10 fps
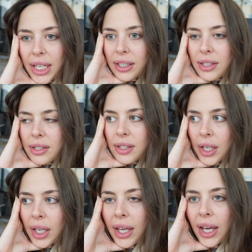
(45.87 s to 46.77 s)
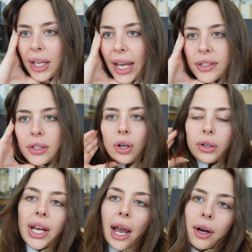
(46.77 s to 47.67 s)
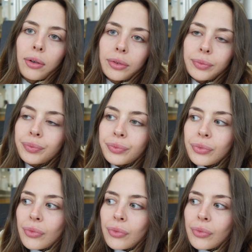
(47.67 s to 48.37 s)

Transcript: It's eight o'clock now. rubbish.